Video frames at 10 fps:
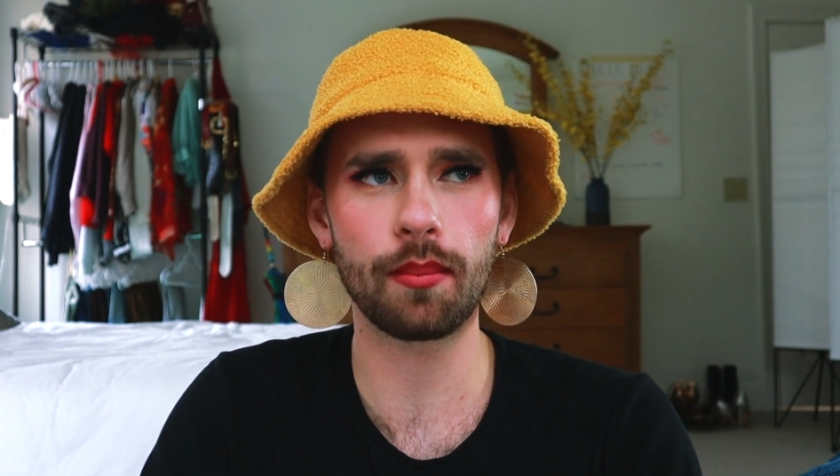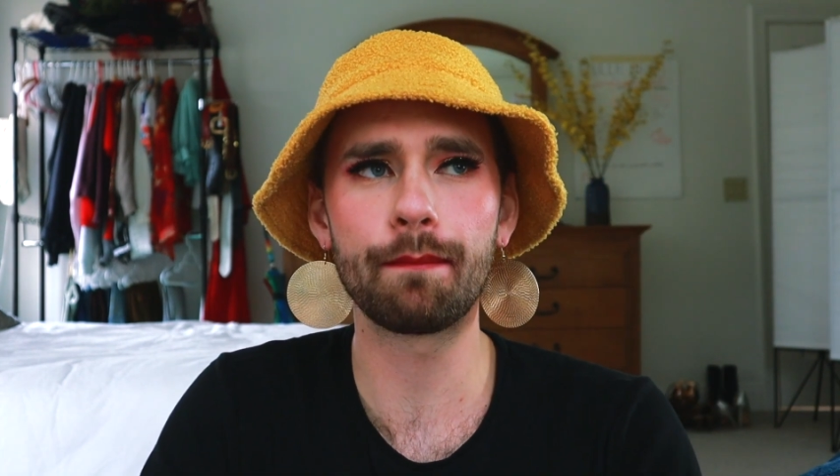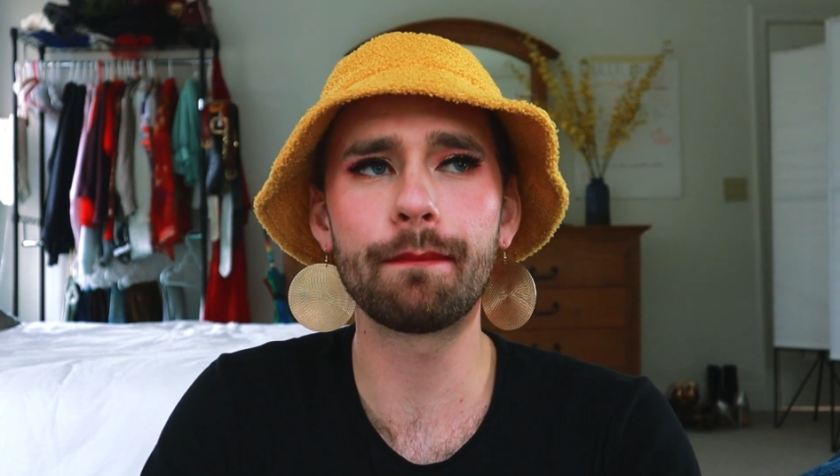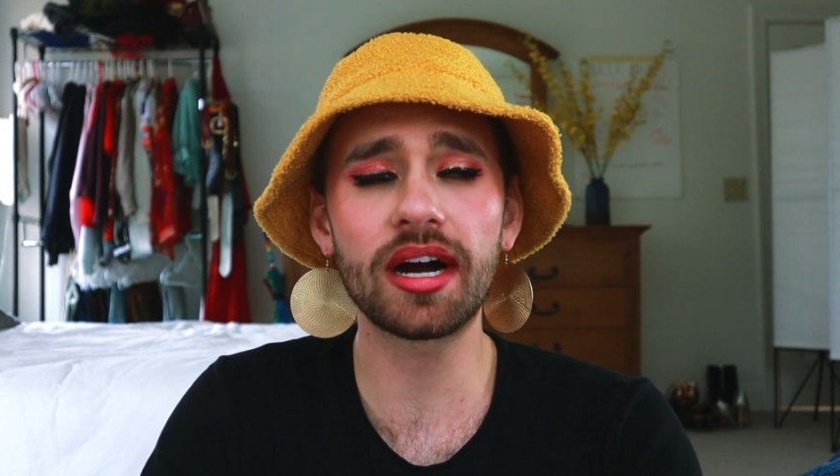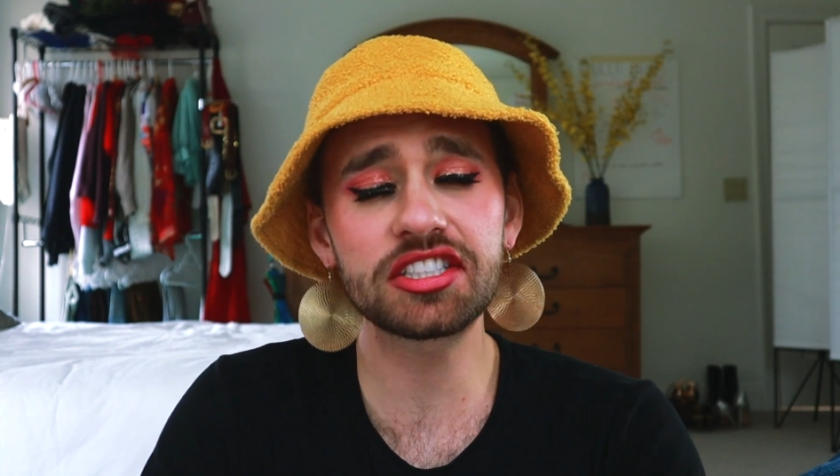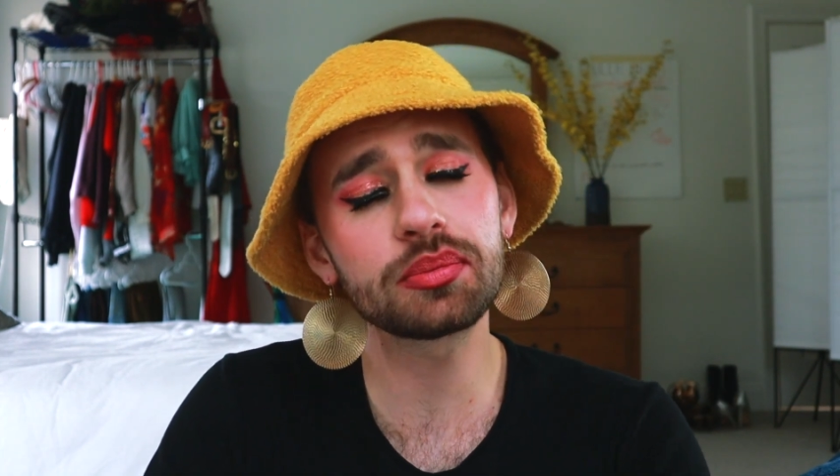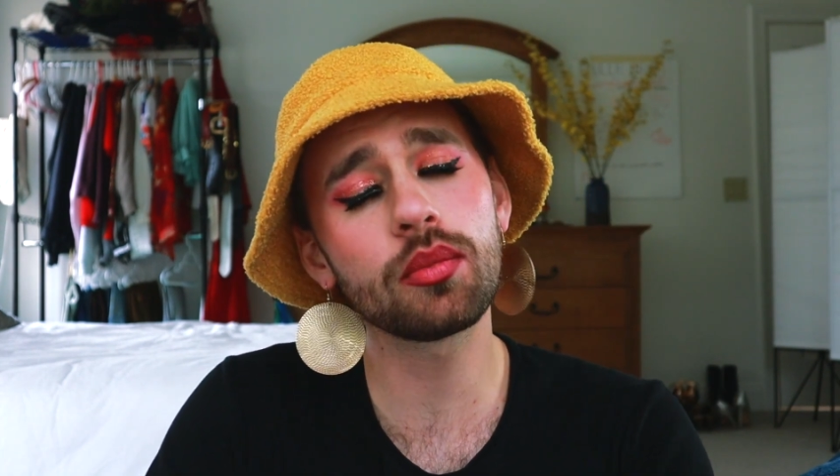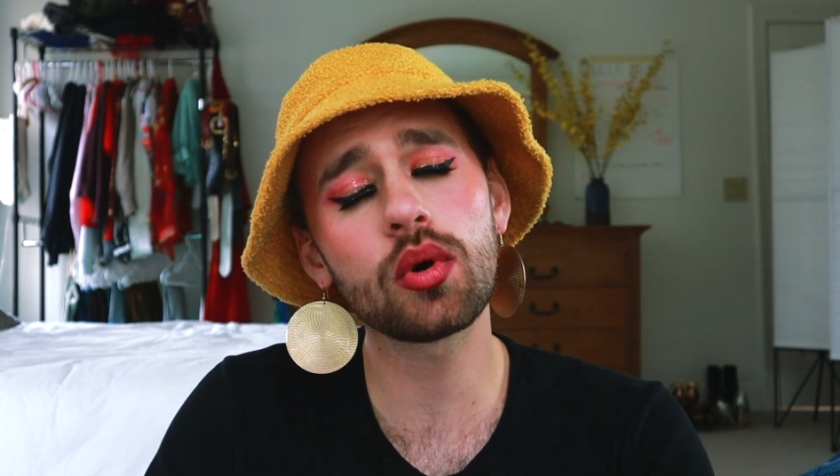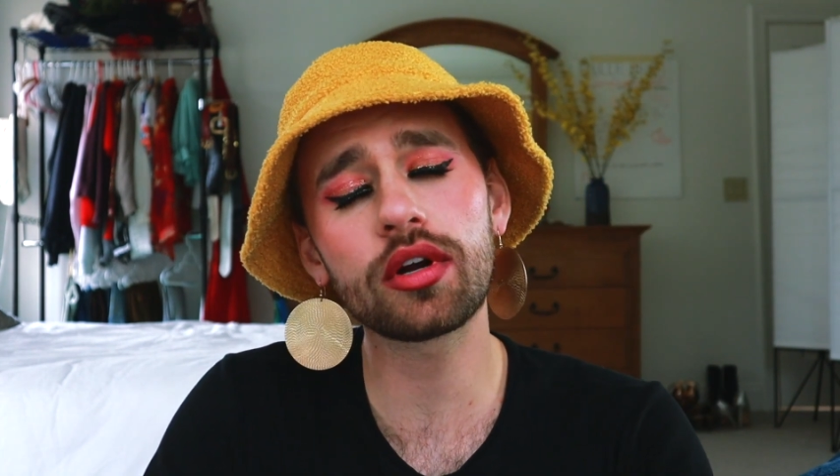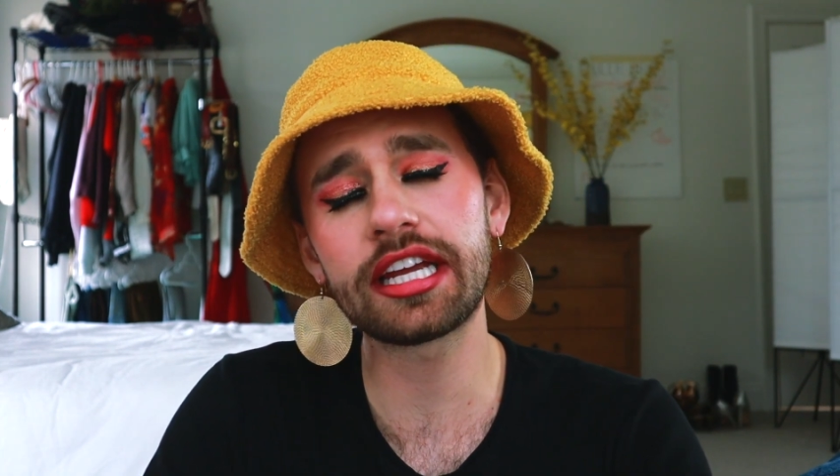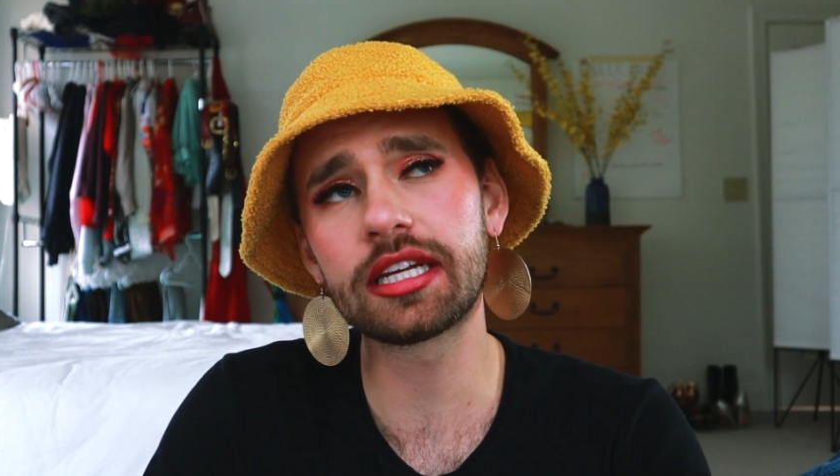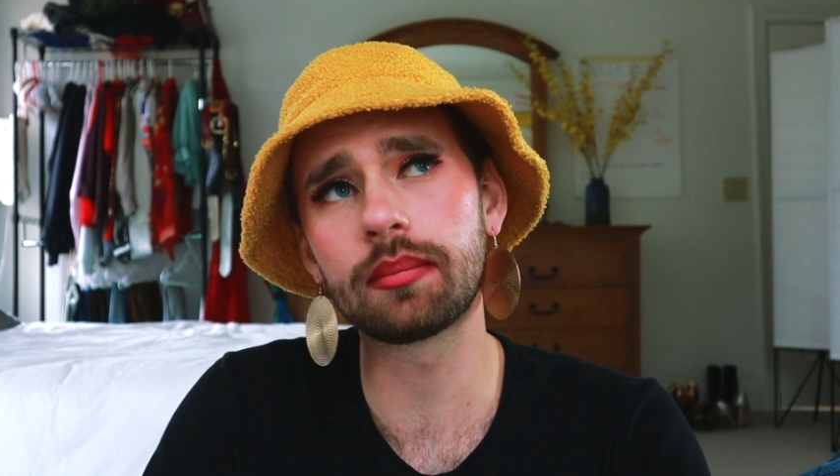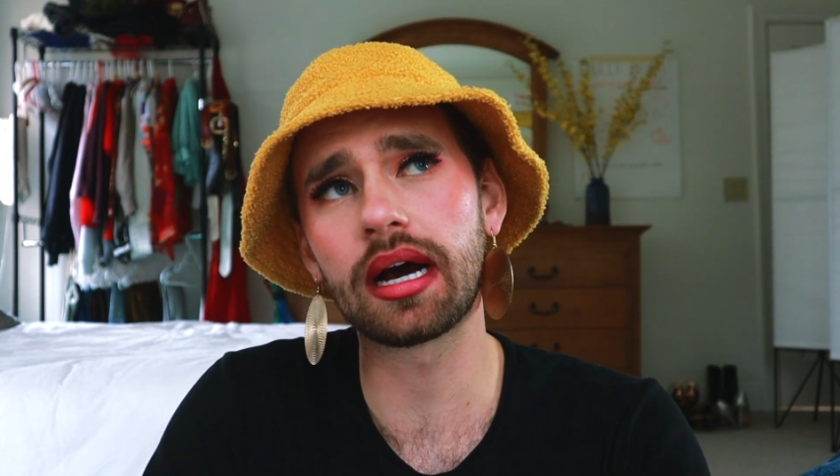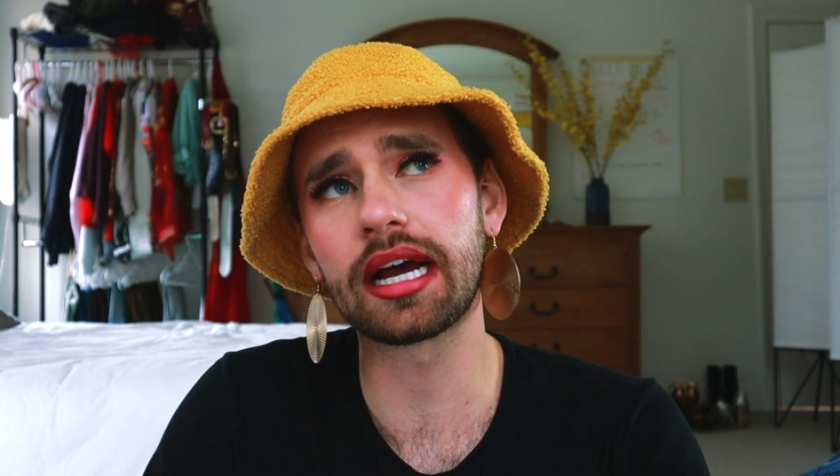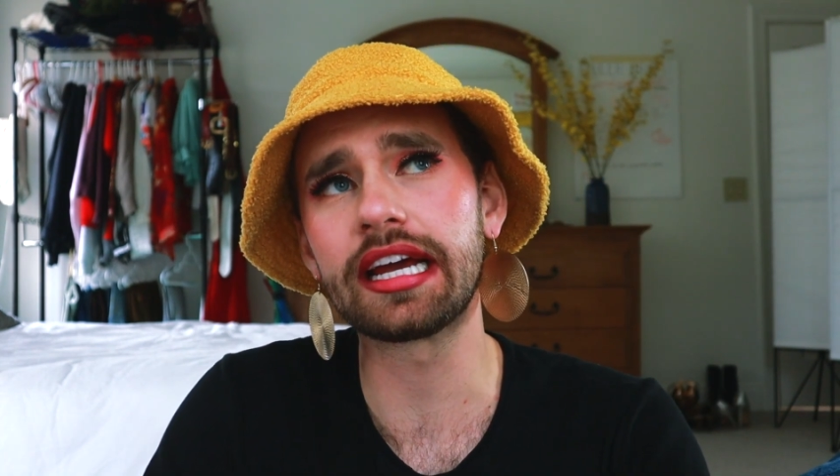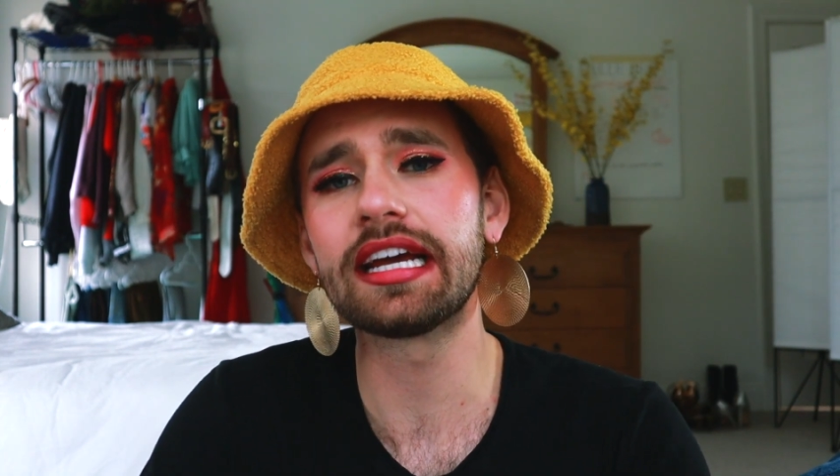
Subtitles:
much more in my